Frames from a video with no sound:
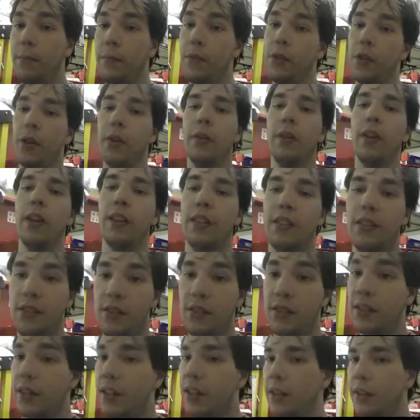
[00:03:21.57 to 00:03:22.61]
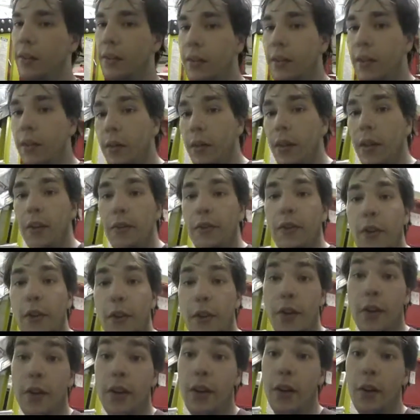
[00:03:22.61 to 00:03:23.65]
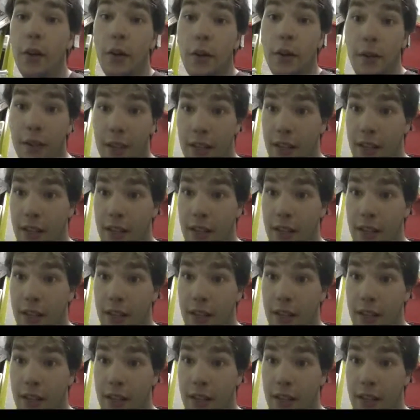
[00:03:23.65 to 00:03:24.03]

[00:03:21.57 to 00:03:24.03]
So let's, without further ado,